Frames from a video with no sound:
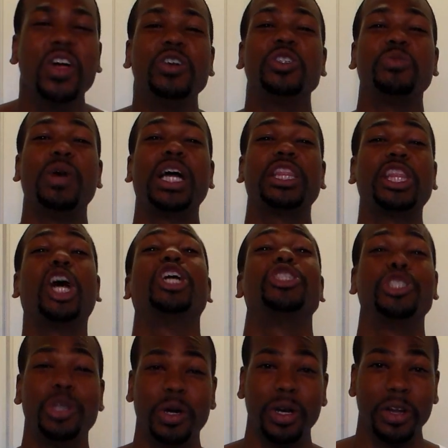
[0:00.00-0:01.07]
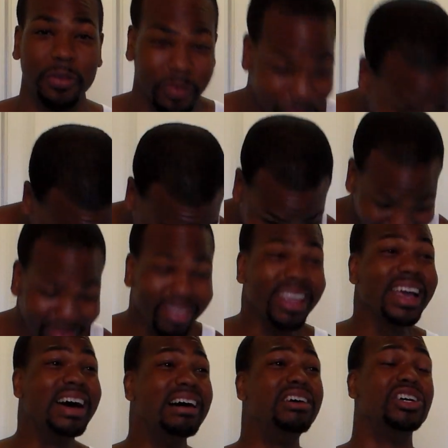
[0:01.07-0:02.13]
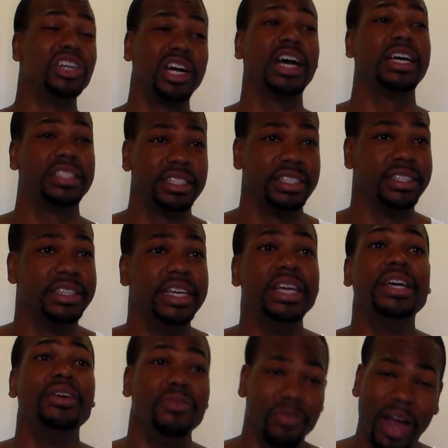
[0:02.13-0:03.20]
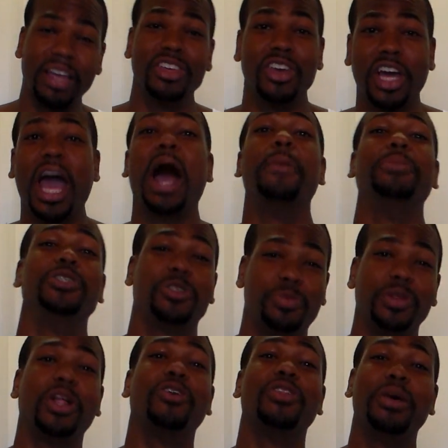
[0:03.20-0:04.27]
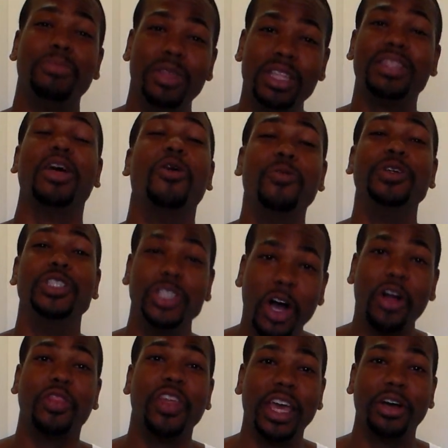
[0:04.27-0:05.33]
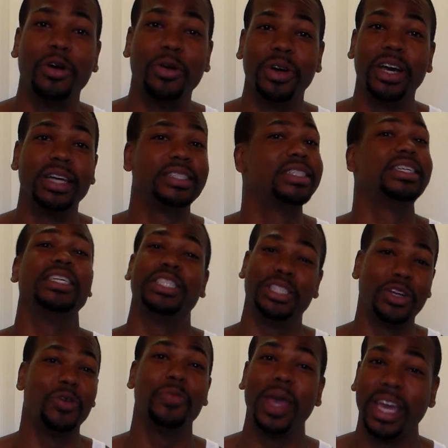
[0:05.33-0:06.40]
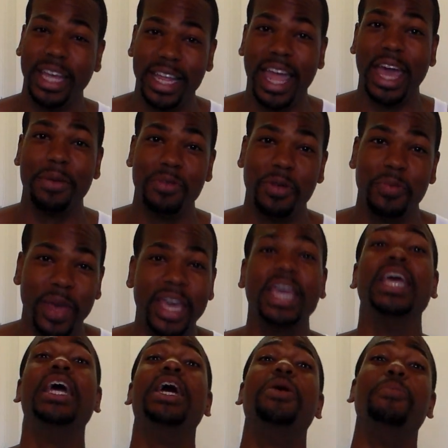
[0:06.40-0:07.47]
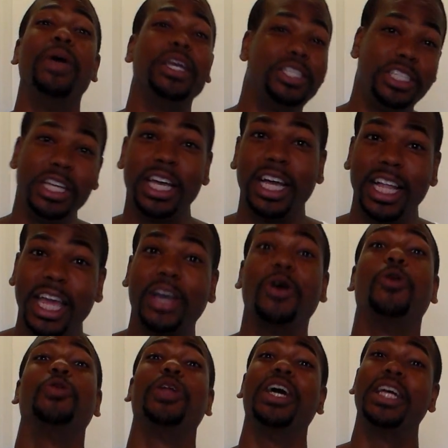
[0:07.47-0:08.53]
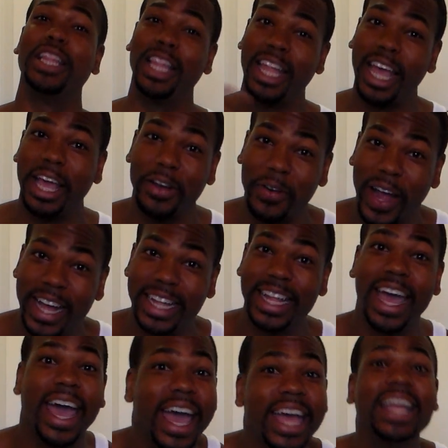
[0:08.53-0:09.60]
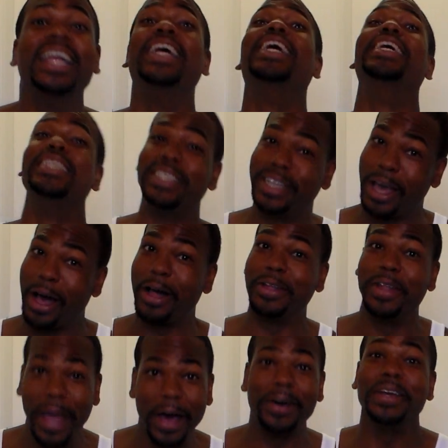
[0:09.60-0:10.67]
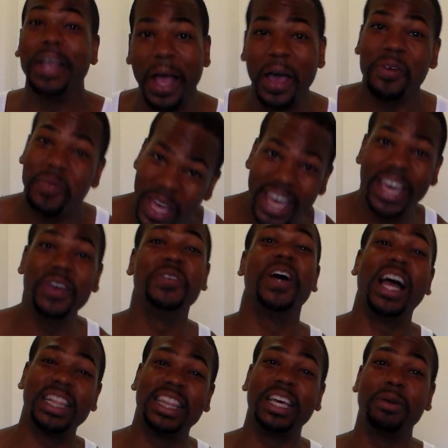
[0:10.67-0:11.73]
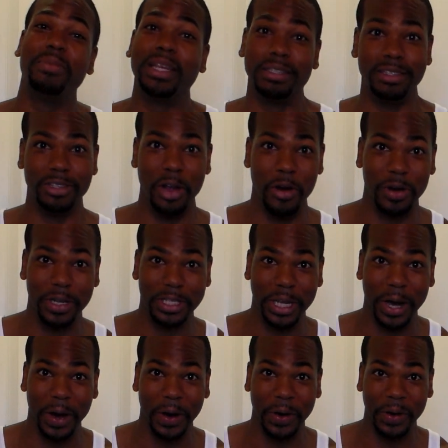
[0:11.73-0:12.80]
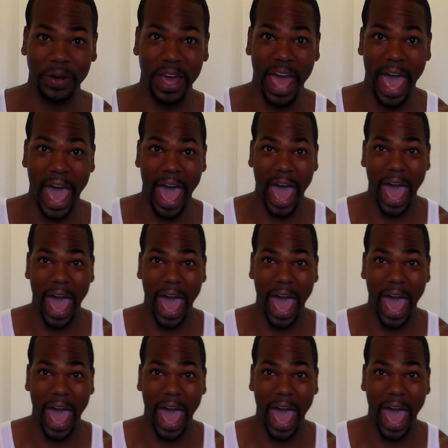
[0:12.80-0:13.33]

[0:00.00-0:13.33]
those are my thoughts on it, on cussing. Write your comments below, let me know what y'all on cussing, because it don't make a damn to me. Make sure you click on the other link right there, so y'all know, you know what I mean, what I think about the dirty talk.